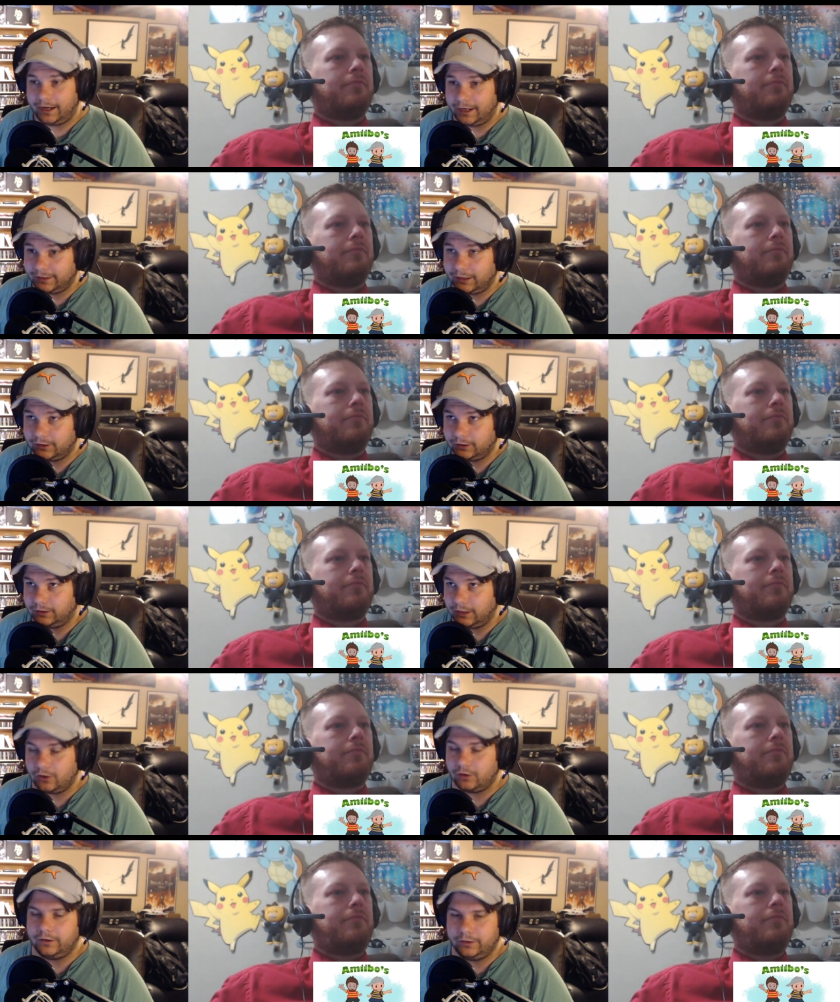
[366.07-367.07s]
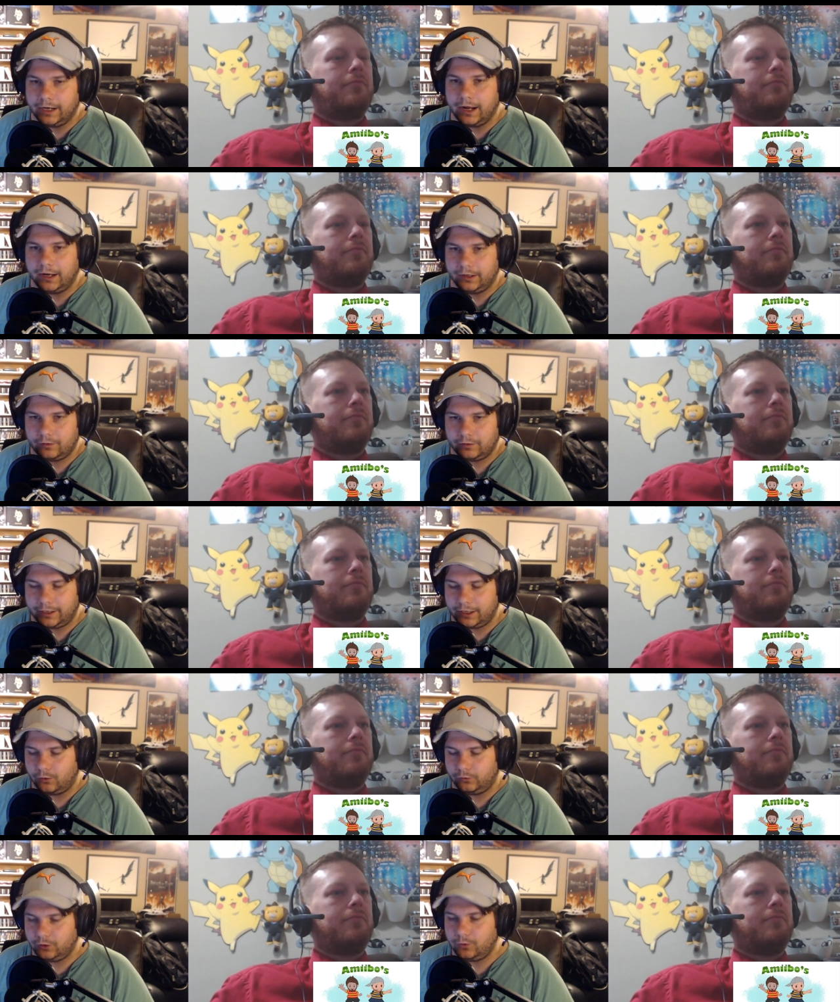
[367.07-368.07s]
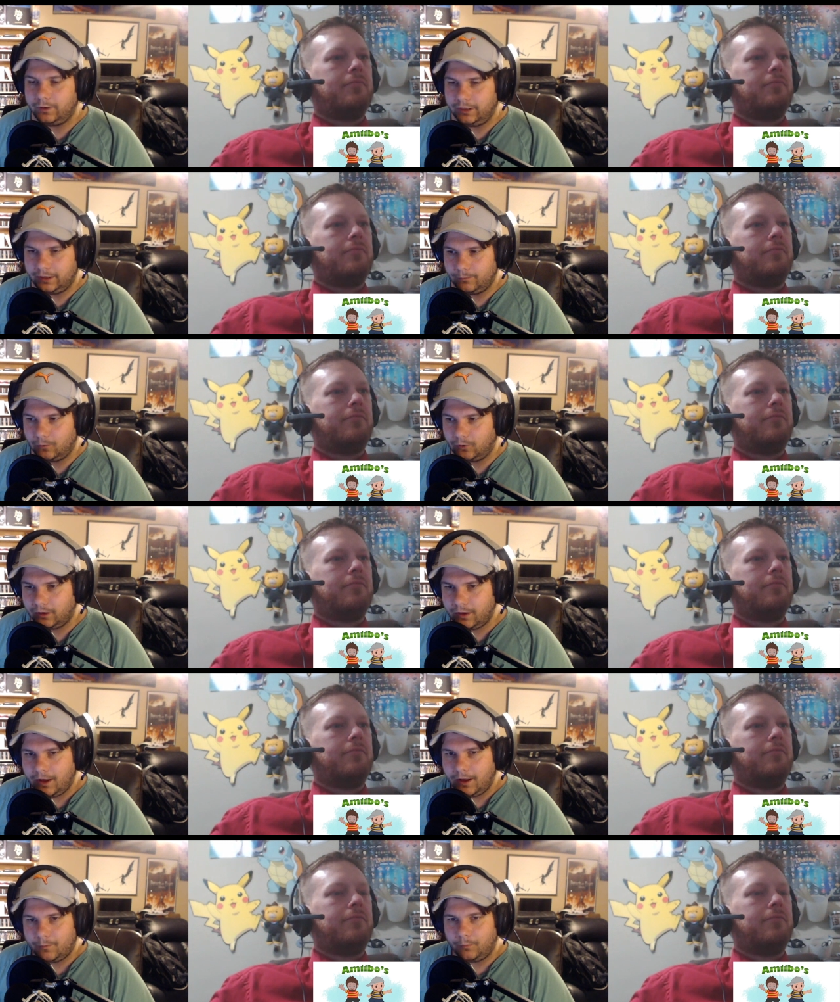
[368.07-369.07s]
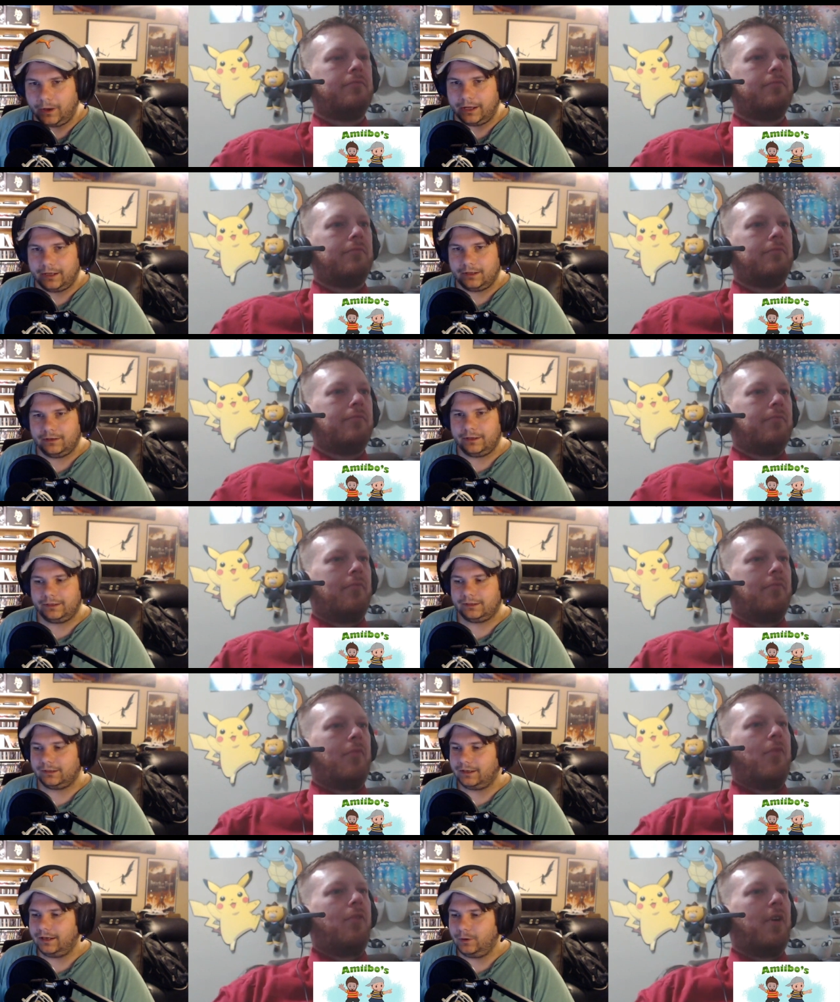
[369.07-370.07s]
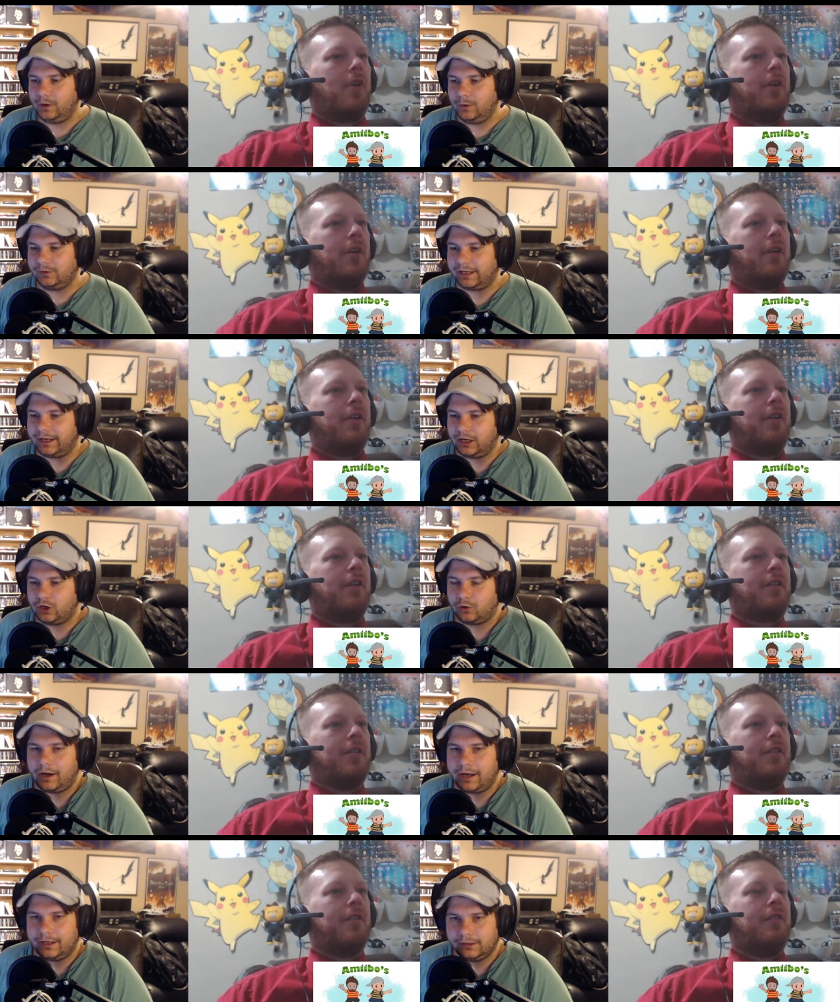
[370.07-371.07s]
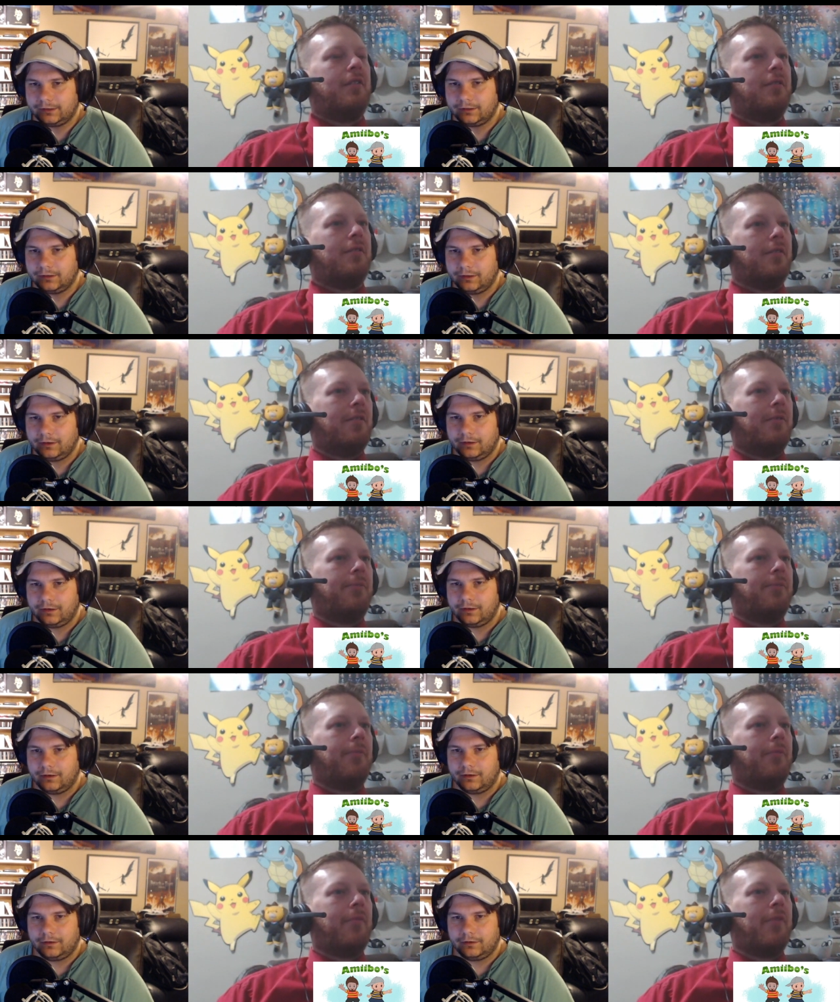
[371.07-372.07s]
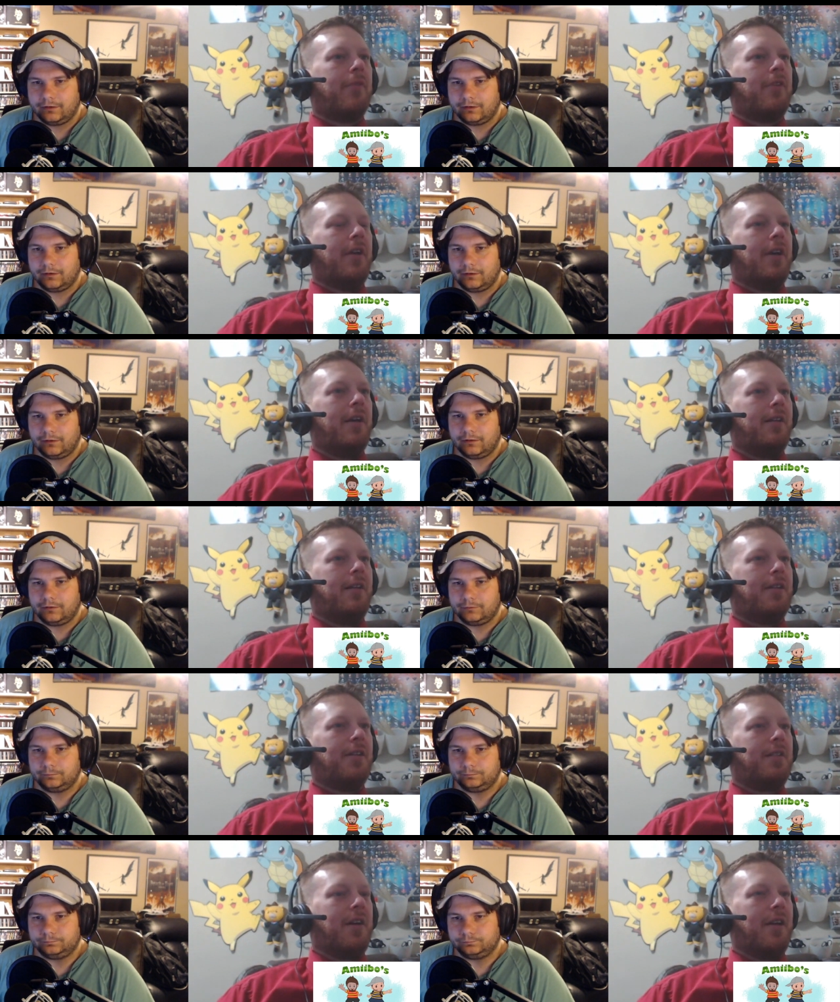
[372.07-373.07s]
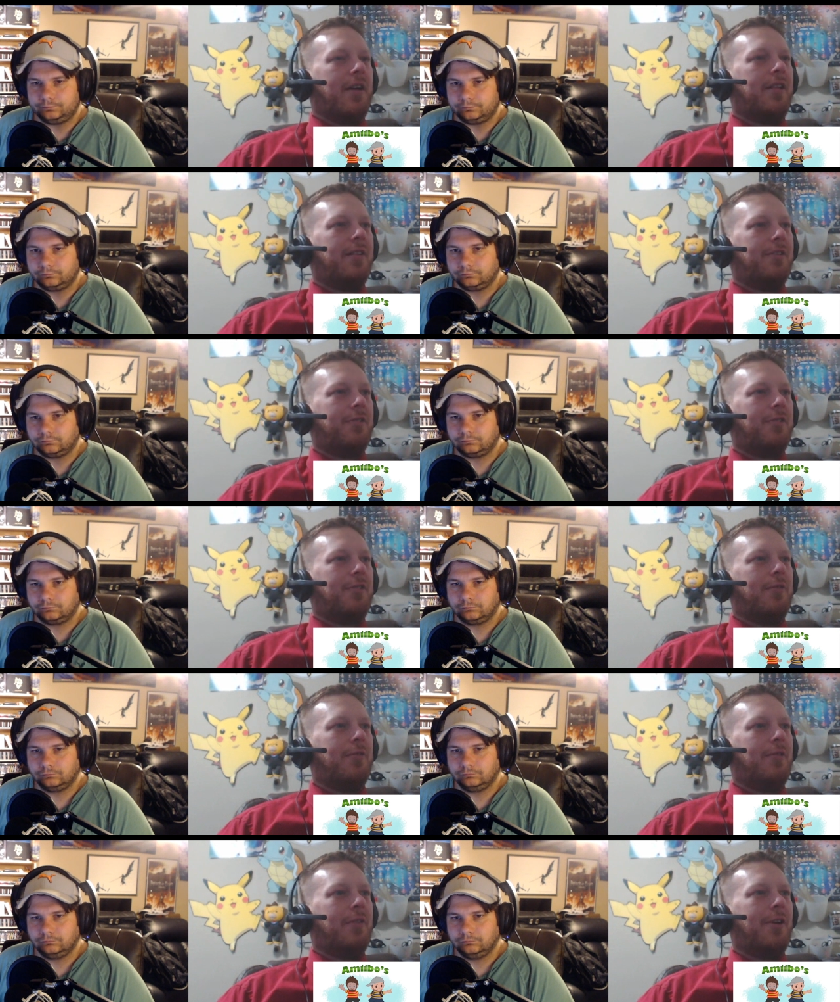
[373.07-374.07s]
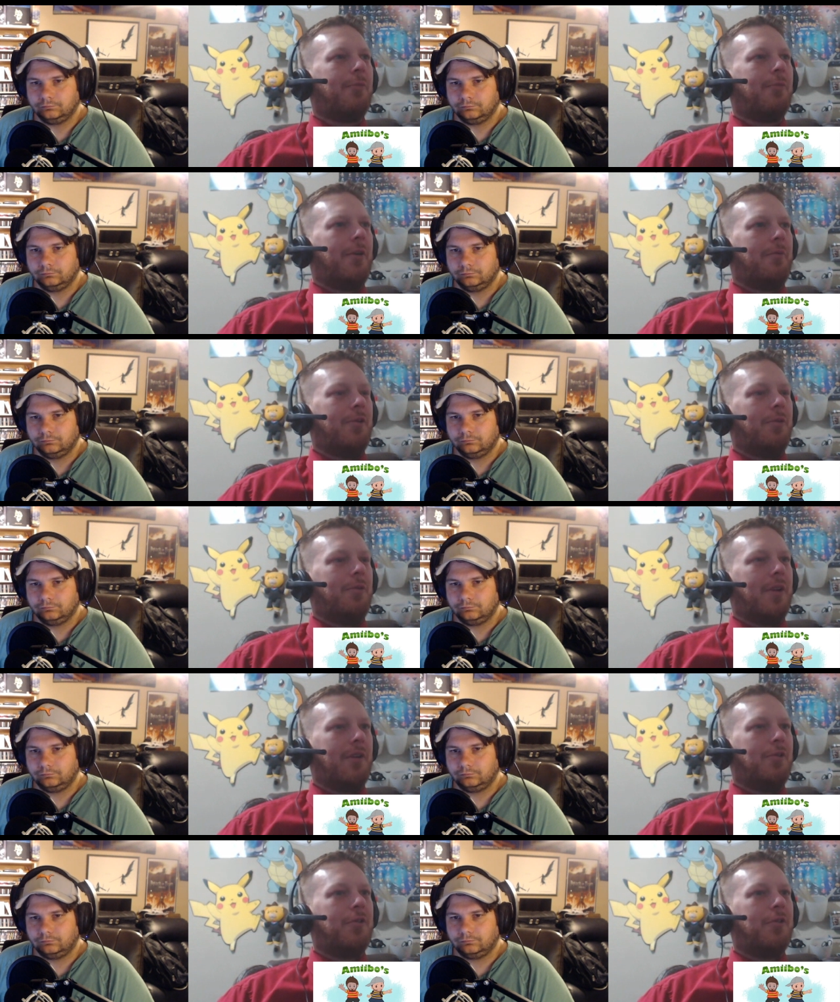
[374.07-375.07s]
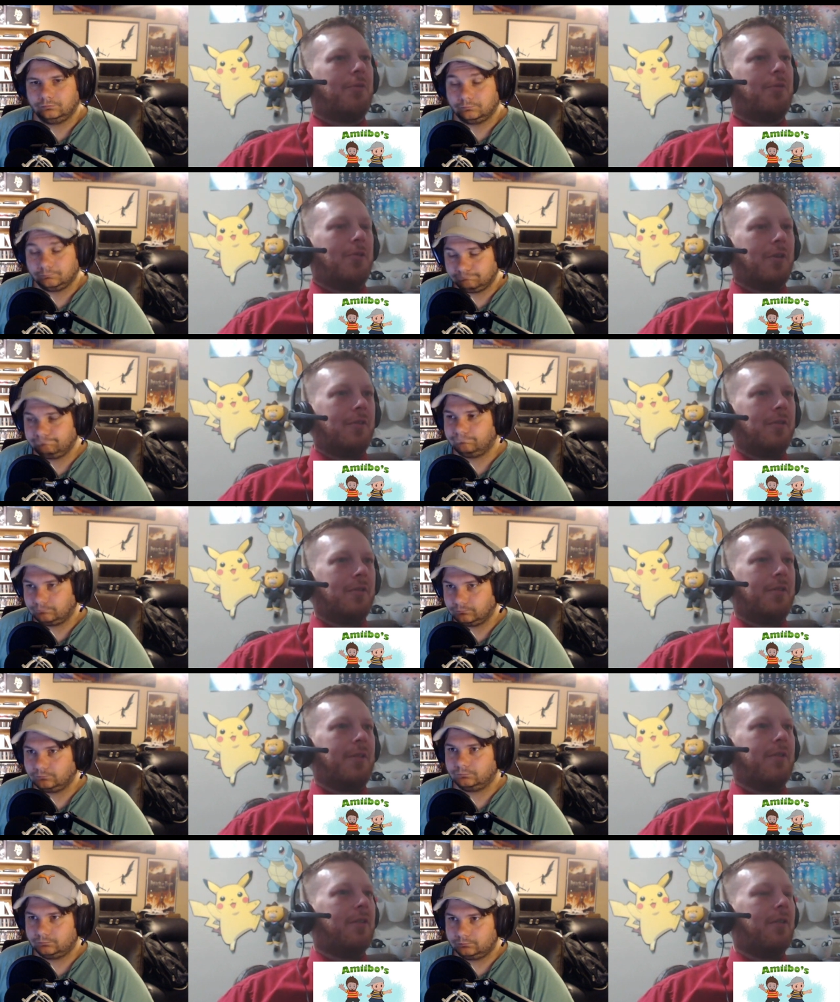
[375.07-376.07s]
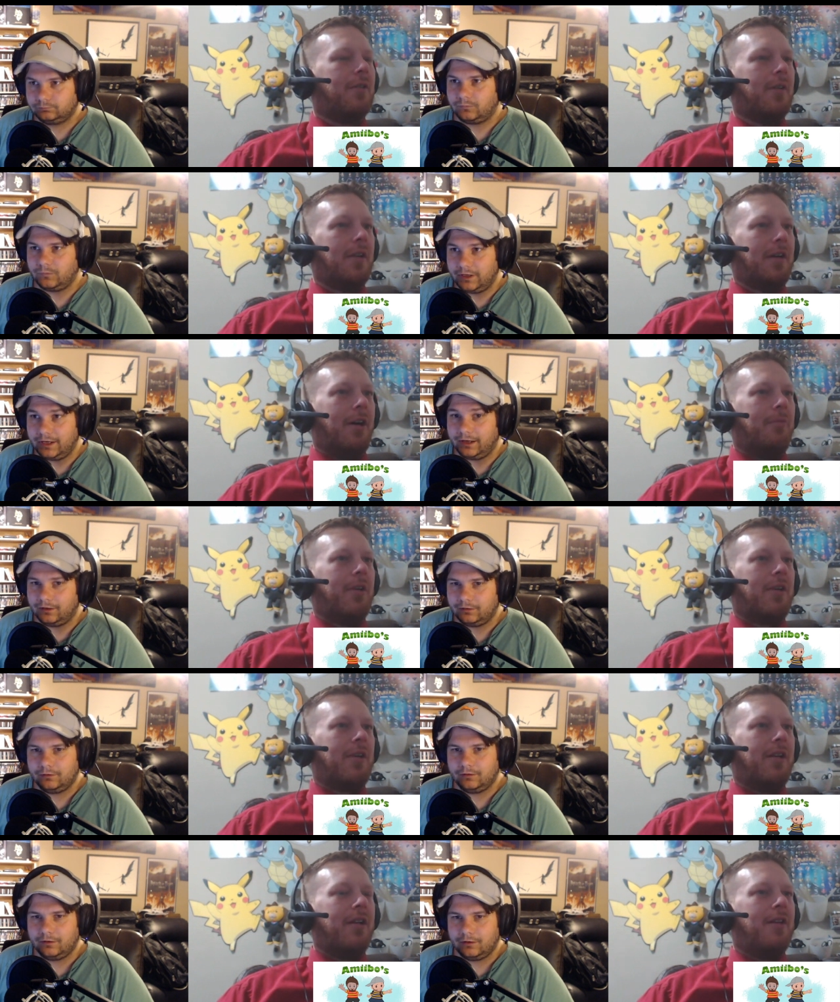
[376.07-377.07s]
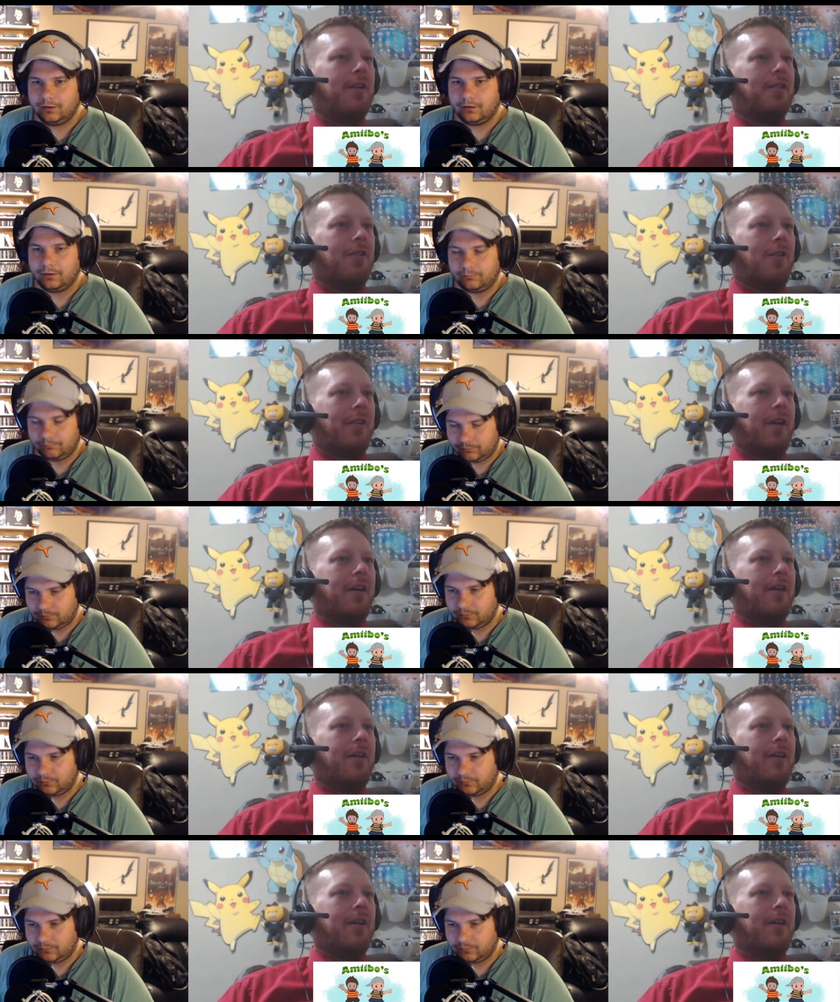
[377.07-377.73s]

Speaker 1: and I think they're done. They don't do it anymore. But it's right. it, it was like a craze.
Speaker 2: Yeah, and doesn't Skylanders they open up new levels and worlds and abilities yeah. and all that.